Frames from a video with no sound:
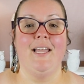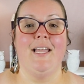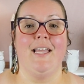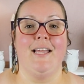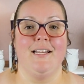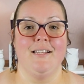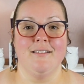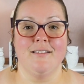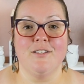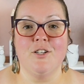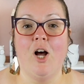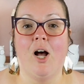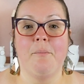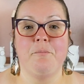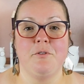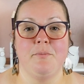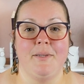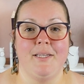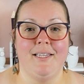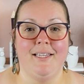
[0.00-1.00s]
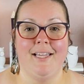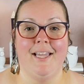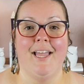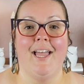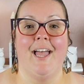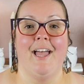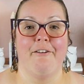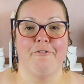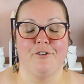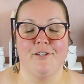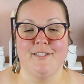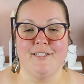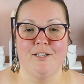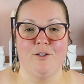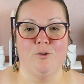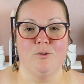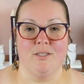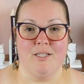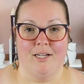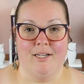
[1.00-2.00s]
It has stopped me every
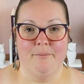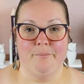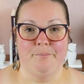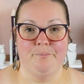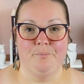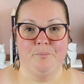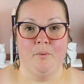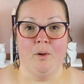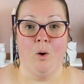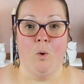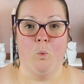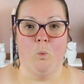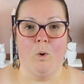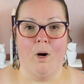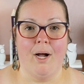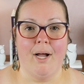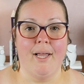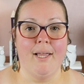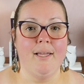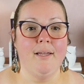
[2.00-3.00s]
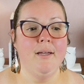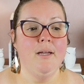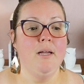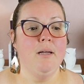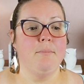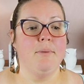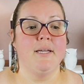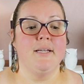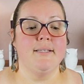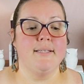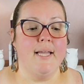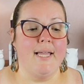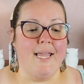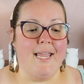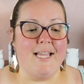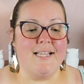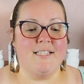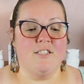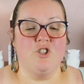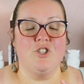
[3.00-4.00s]
single time. Why? Because
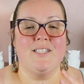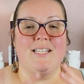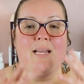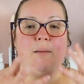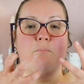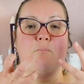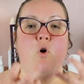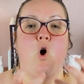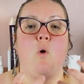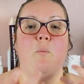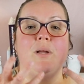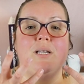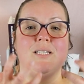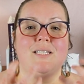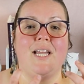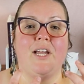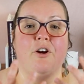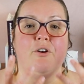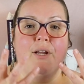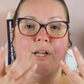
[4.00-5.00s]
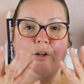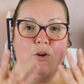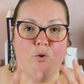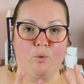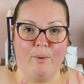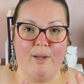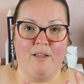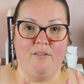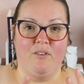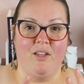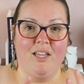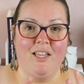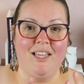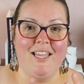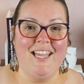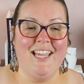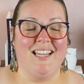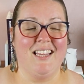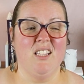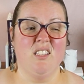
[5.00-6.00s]
it's just a momentary craving.
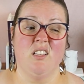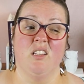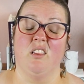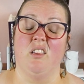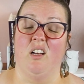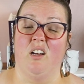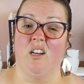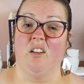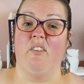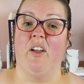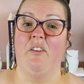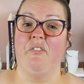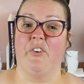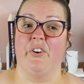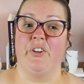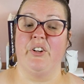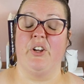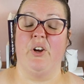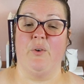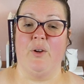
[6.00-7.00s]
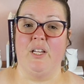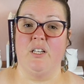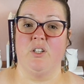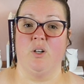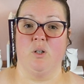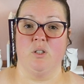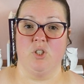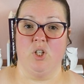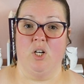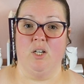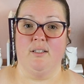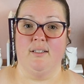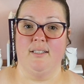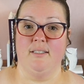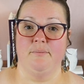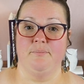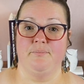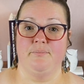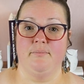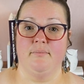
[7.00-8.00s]
That's a lot of effort to go get dark
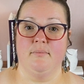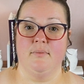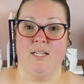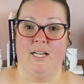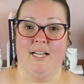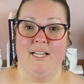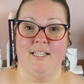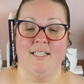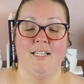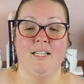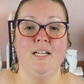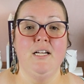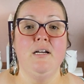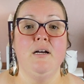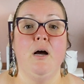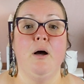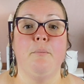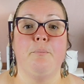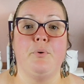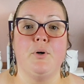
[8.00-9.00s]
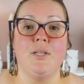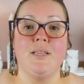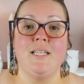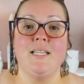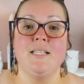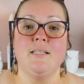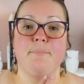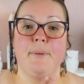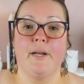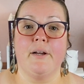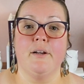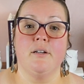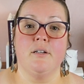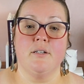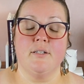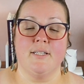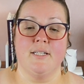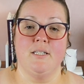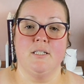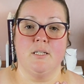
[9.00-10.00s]
chocolate. Okay? Put these
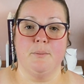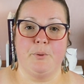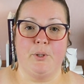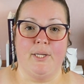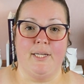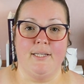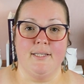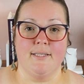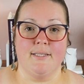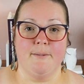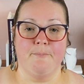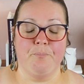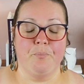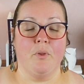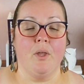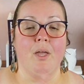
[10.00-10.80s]
barriers into place.